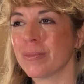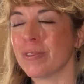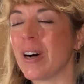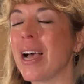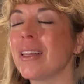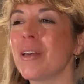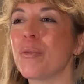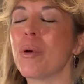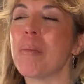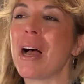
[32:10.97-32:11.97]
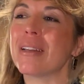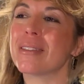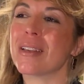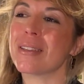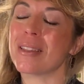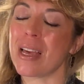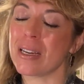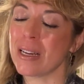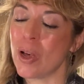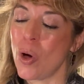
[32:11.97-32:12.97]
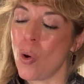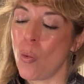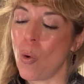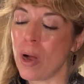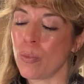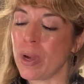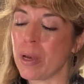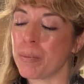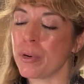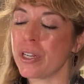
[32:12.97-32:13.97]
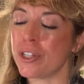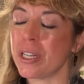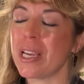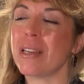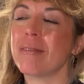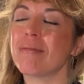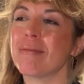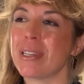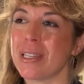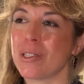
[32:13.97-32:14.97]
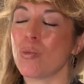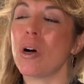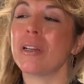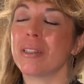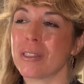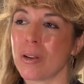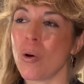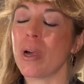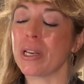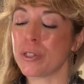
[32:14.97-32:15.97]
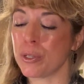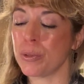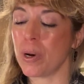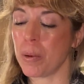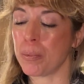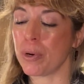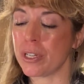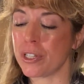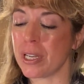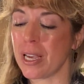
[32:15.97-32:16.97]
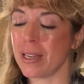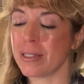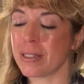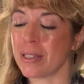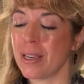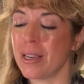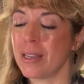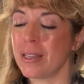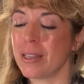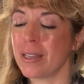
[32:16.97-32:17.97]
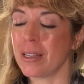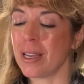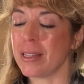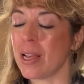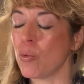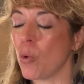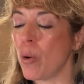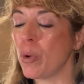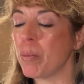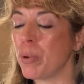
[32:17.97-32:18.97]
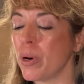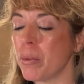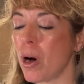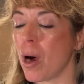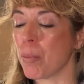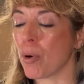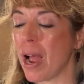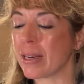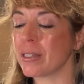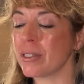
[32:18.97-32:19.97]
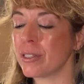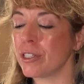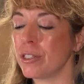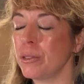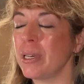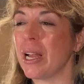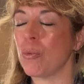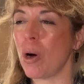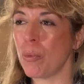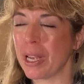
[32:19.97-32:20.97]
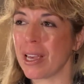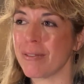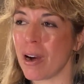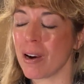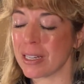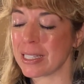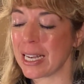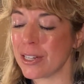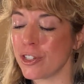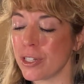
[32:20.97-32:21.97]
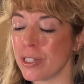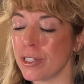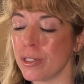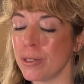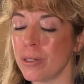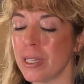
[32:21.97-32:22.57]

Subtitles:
Violet reminds us that what we appreciate is what is going to appreciate, and that what we put our practice to and what we give our attention to